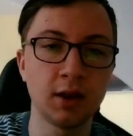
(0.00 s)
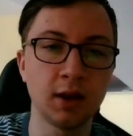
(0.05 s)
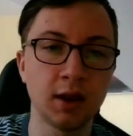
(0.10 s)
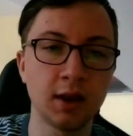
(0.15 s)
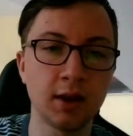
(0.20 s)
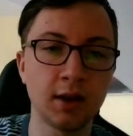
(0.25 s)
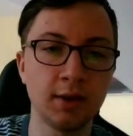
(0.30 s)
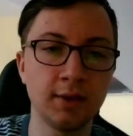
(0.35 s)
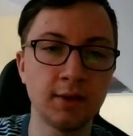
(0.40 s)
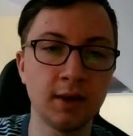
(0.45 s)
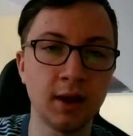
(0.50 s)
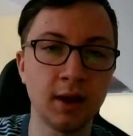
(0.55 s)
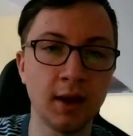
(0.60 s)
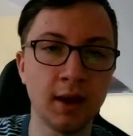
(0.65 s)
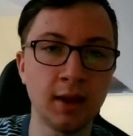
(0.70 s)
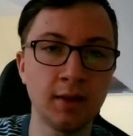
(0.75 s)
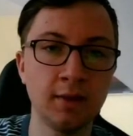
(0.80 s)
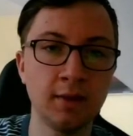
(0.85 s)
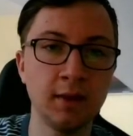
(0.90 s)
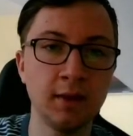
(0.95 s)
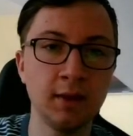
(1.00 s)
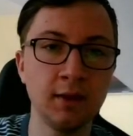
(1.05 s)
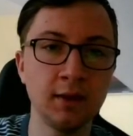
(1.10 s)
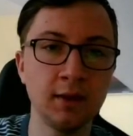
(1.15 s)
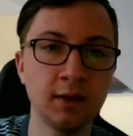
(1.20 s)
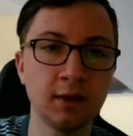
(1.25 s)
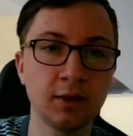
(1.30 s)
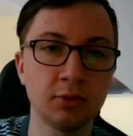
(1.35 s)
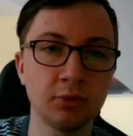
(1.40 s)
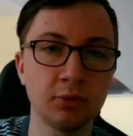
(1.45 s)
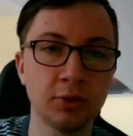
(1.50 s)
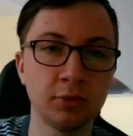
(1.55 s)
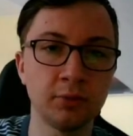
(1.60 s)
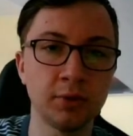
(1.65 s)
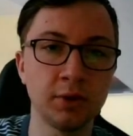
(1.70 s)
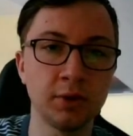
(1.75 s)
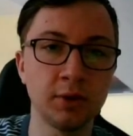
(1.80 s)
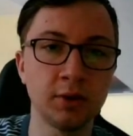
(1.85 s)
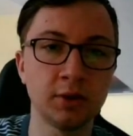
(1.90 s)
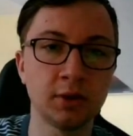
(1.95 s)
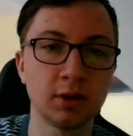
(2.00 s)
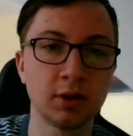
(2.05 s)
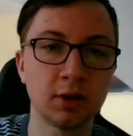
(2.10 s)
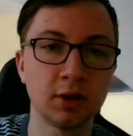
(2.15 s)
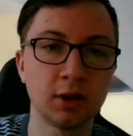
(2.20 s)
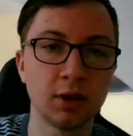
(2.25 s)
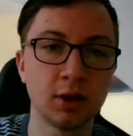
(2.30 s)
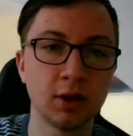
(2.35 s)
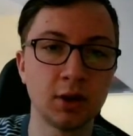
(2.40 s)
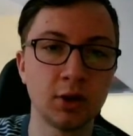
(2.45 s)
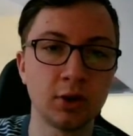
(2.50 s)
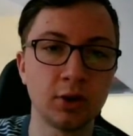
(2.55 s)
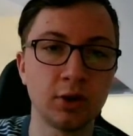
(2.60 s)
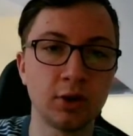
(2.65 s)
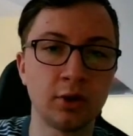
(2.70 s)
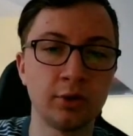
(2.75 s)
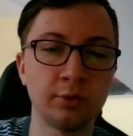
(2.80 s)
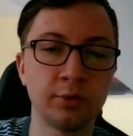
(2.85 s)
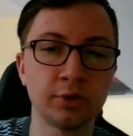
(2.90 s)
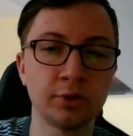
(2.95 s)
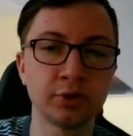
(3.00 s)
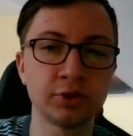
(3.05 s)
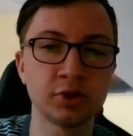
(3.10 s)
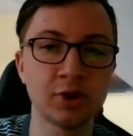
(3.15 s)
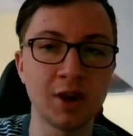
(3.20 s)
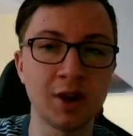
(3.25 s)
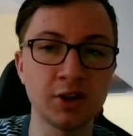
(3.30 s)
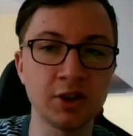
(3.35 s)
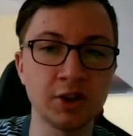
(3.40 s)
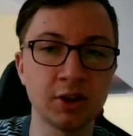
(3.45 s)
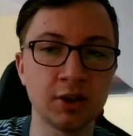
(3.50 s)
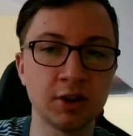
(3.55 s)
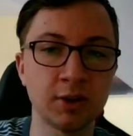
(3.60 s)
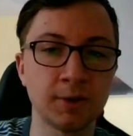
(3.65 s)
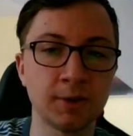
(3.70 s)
and the ending will be almost tragic.